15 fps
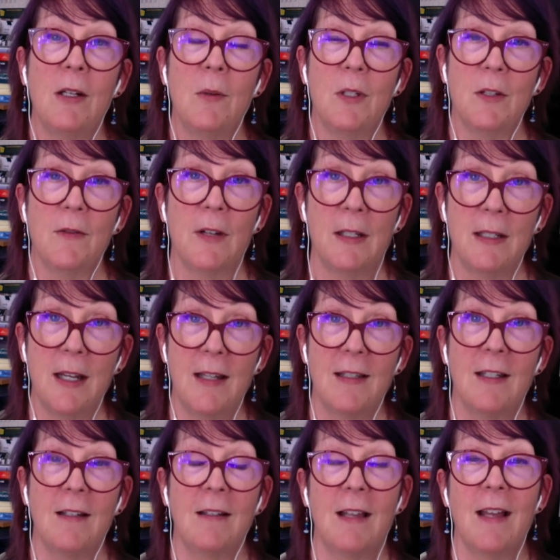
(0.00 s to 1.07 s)
It was a
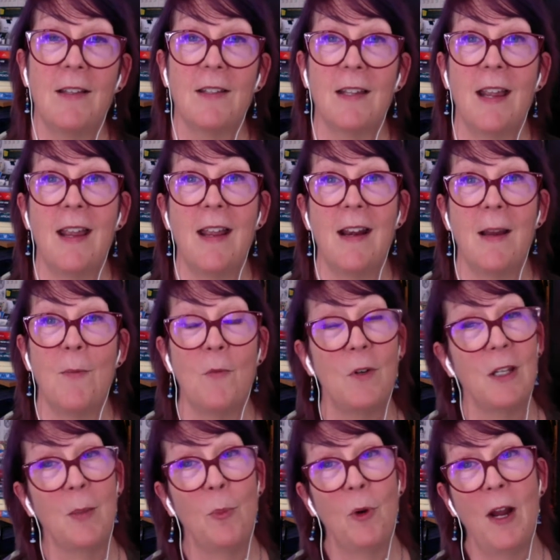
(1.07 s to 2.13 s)
fantastic class, and I'm
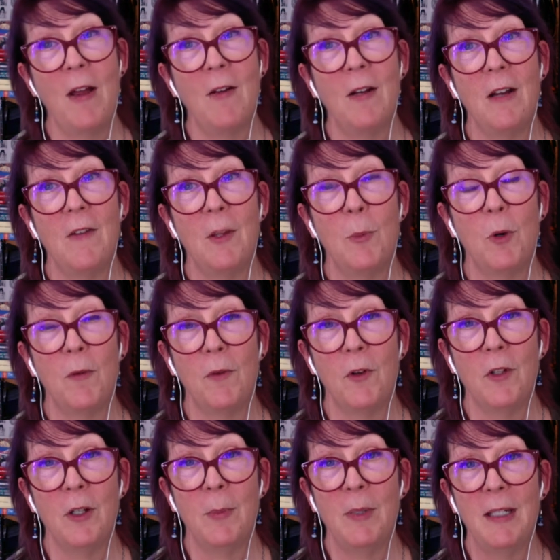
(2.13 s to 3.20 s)
really proud of the
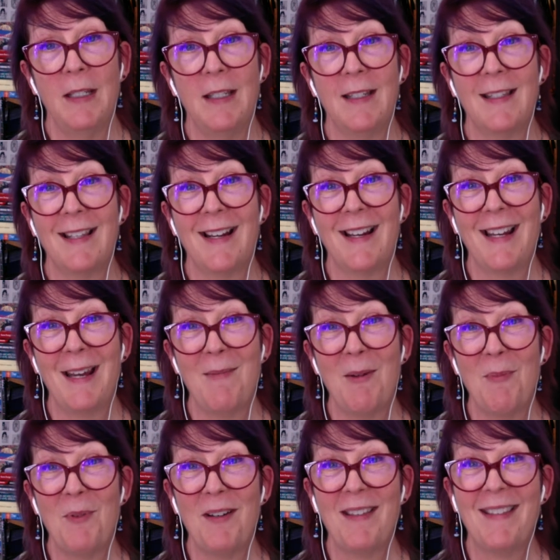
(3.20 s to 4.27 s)
portfolio pieces that I came up
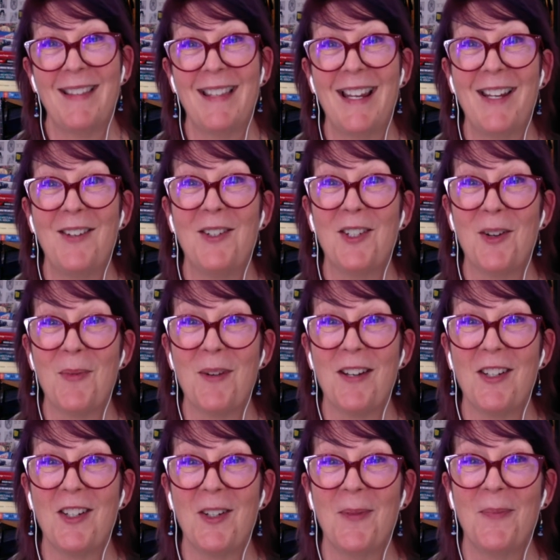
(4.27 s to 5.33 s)
with. Thank you so
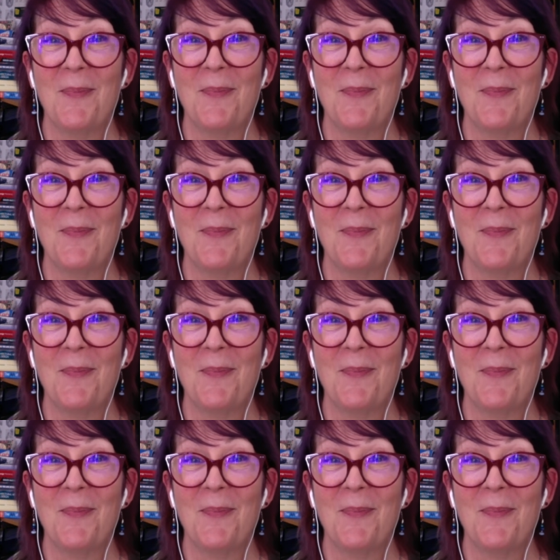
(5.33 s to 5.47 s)
much.